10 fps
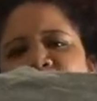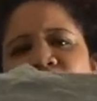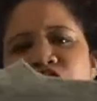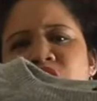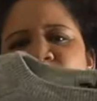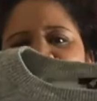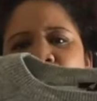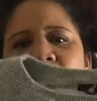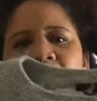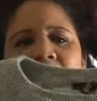of years ago.
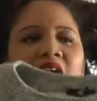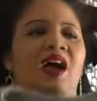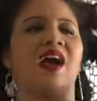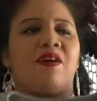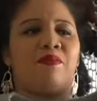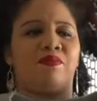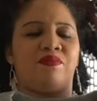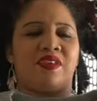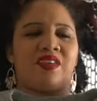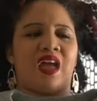I'm
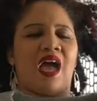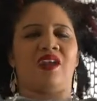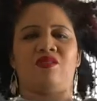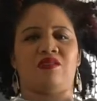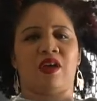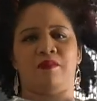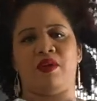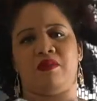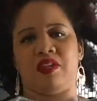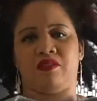
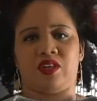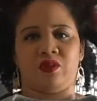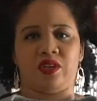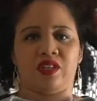probably never gonna wear